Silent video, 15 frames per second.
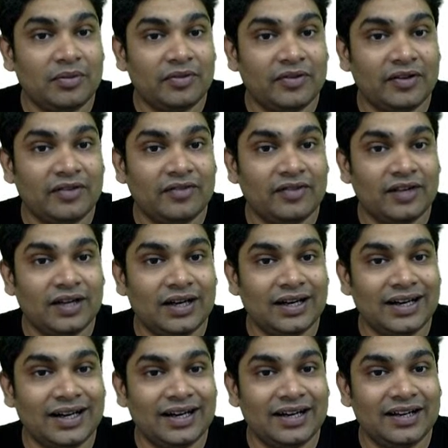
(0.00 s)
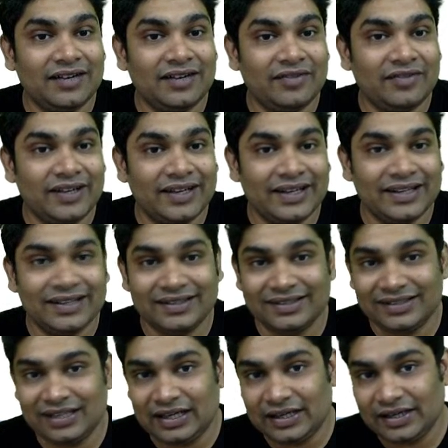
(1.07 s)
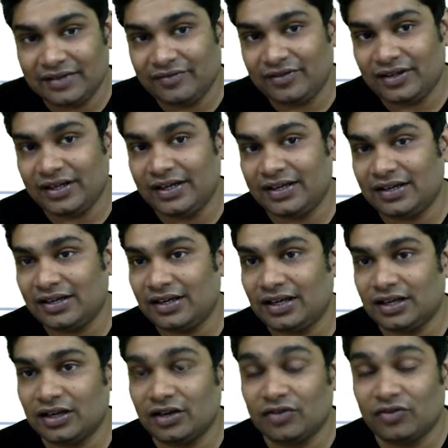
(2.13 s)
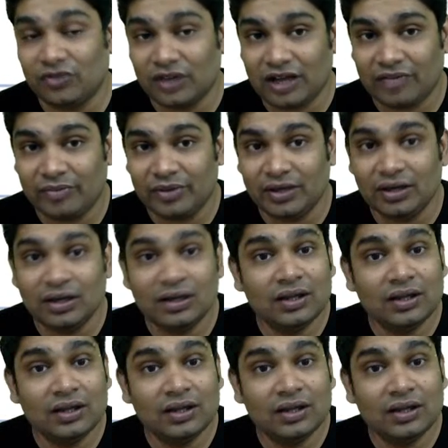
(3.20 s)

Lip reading: in 1 and infinity, that infinite conductor would have been